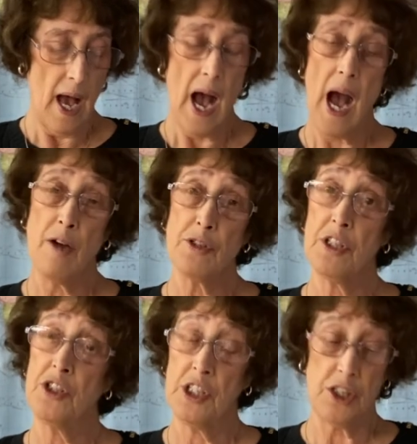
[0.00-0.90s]
How
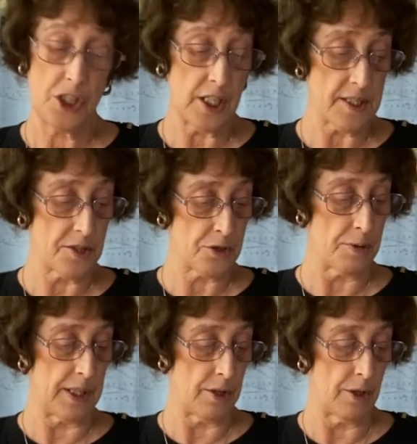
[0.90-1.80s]
did Jesus
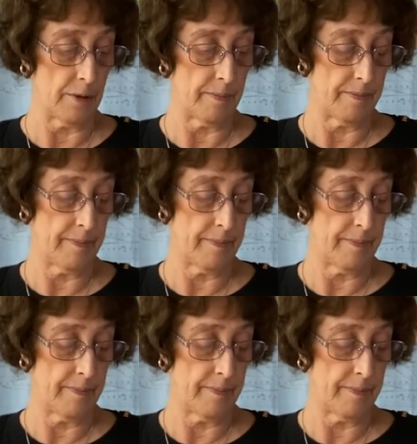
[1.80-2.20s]
treat her?